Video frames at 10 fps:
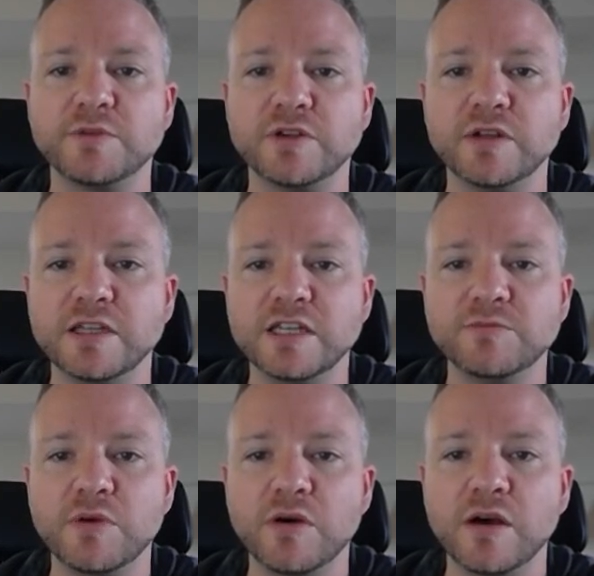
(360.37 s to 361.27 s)
are at least
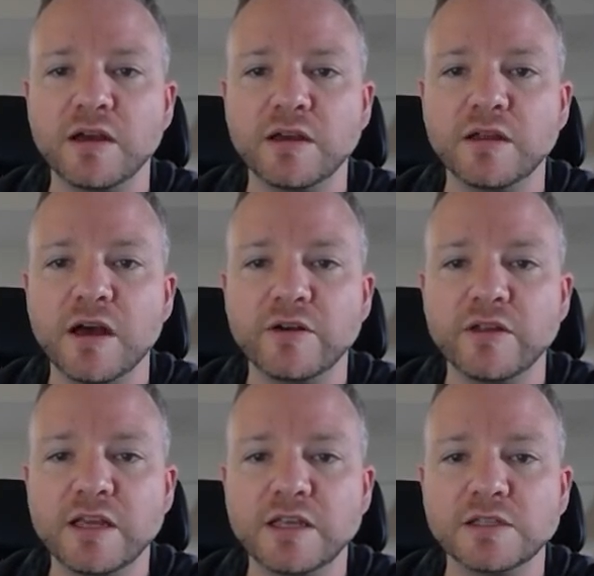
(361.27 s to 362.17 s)
behind under
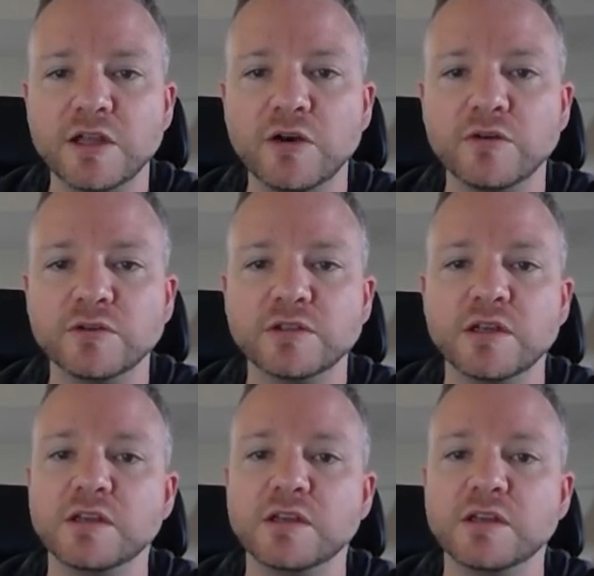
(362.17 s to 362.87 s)
these lows.